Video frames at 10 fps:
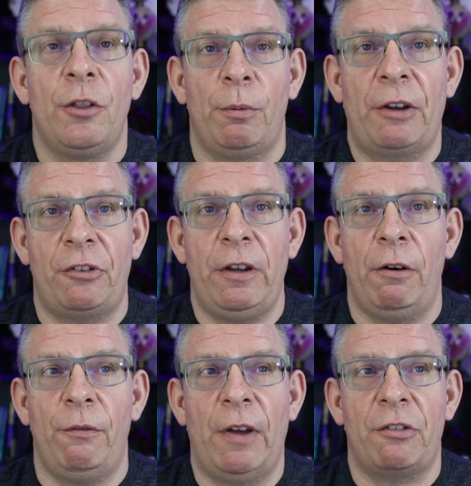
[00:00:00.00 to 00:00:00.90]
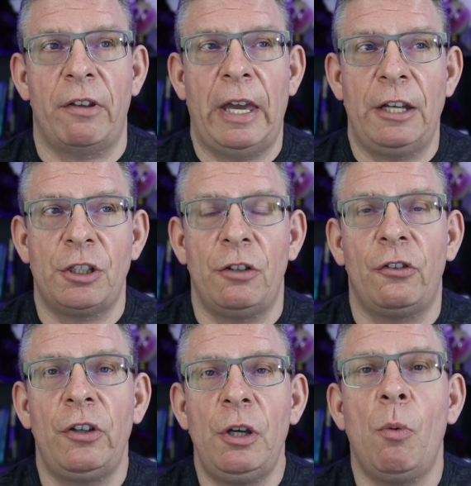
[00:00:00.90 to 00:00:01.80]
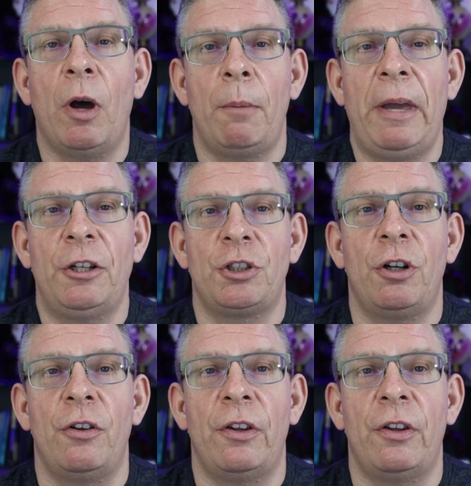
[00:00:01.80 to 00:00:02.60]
the rest of your investigation. So you want to make sure